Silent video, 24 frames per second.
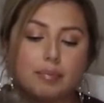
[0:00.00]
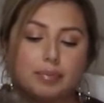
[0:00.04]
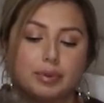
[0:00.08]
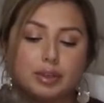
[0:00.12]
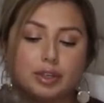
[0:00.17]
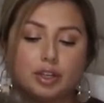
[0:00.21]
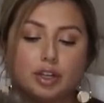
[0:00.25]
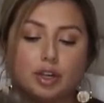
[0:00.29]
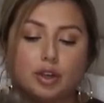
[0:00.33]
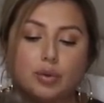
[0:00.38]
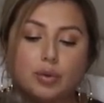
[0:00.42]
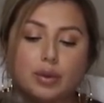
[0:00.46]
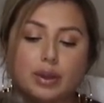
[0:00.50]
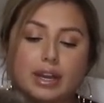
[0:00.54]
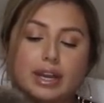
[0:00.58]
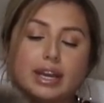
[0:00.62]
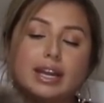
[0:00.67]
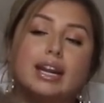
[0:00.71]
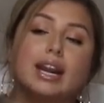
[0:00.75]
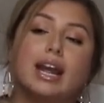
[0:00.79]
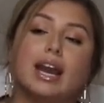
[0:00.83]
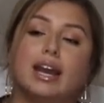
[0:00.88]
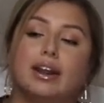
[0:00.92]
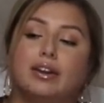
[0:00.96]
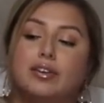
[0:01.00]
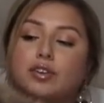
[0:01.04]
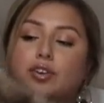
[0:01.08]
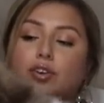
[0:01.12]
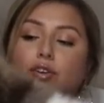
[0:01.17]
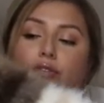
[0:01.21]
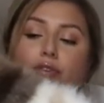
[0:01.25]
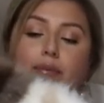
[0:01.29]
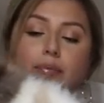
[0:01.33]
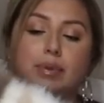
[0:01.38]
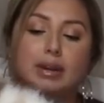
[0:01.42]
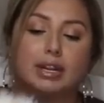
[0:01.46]
But you know what, I don't
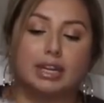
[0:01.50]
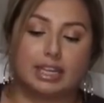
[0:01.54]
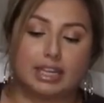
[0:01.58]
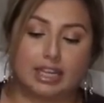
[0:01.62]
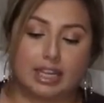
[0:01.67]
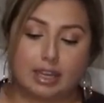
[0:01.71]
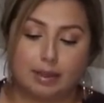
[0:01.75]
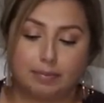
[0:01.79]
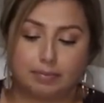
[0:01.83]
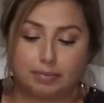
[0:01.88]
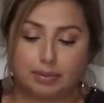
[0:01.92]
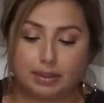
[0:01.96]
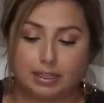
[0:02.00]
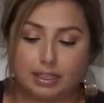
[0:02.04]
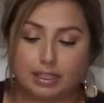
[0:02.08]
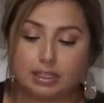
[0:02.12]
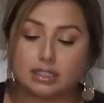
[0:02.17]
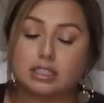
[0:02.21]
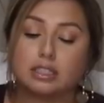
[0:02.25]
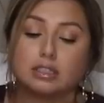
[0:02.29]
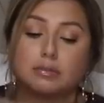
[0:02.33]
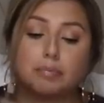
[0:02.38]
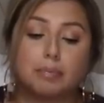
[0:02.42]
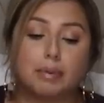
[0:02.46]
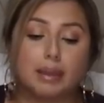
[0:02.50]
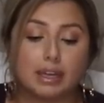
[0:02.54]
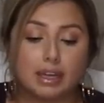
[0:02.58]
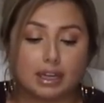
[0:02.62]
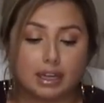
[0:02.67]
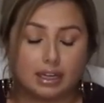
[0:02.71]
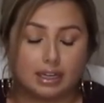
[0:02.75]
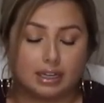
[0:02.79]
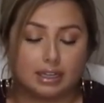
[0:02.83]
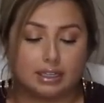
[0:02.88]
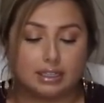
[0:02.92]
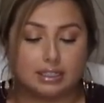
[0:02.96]
know if I'm gonna keep this
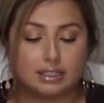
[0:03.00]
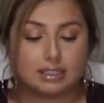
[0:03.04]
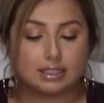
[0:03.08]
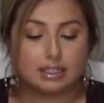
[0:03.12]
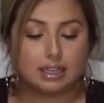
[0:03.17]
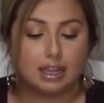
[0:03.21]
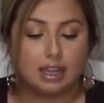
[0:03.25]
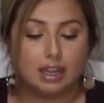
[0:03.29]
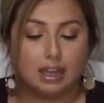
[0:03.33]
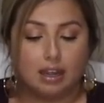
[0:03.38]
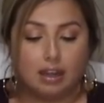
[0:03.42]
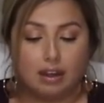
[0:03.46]
because